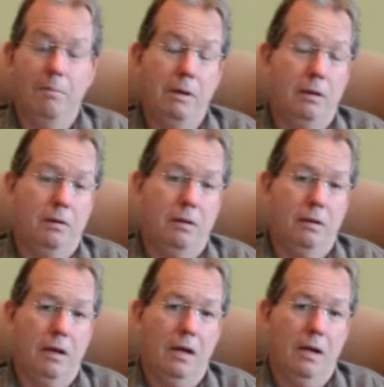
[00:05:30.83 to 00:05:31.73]
But,
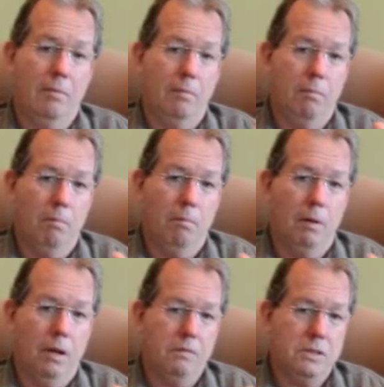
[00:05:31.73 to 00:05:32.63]
uh,
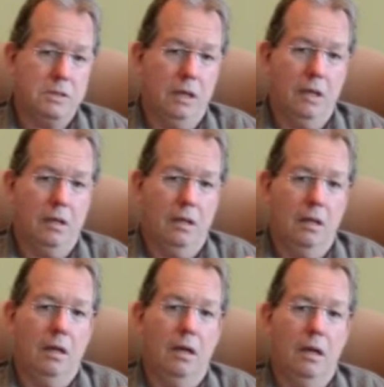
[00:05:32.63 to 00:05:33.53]
but I have to say,
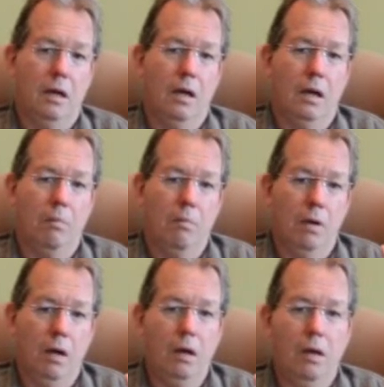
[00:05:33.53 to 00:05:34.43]
uh,
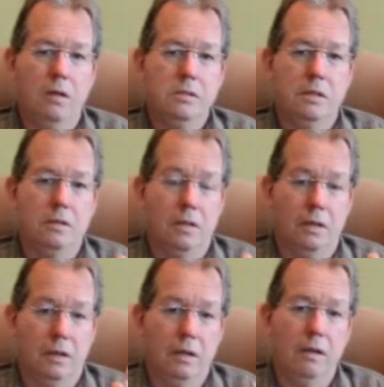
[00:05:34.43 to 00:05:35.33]
my life
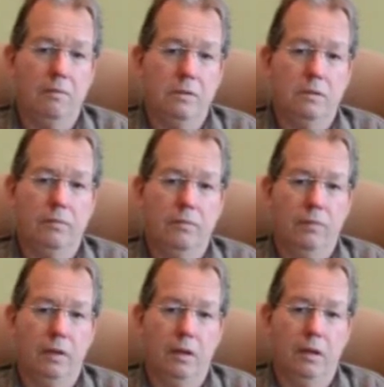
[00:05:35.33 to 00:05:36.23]
is, lived
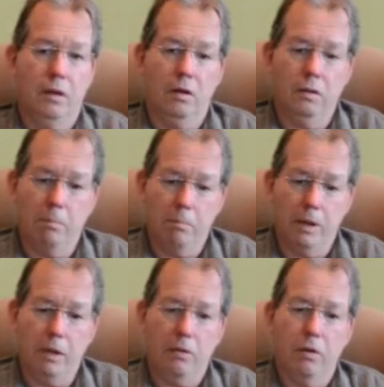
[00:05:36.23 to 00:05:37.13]
on the
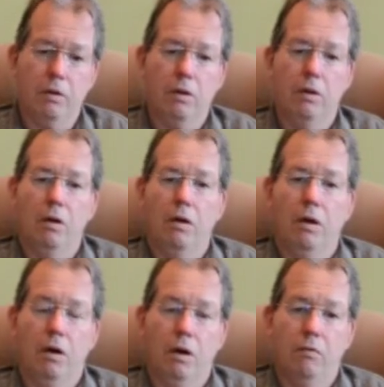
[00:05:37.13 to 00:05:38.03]
bedrock
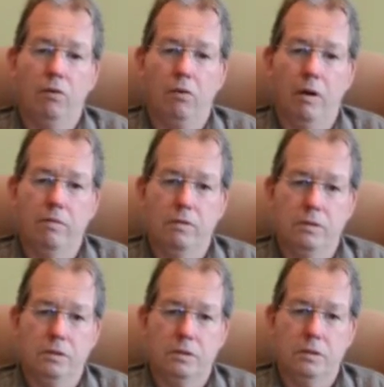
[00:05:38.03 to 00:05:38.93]
of
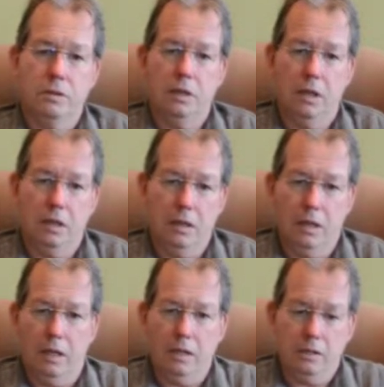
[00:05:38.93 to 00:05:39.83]
gratefulness and
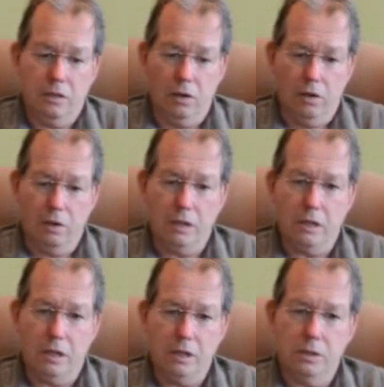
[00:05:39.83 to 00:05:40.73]
as an
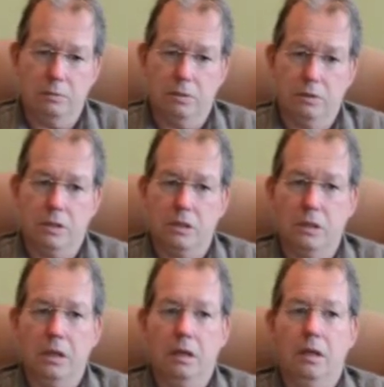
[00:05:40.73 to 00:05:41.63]
orientation, what to
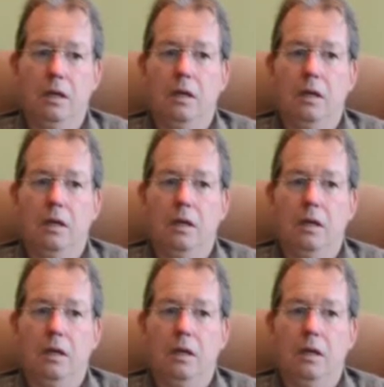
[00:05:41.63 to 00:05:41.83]
think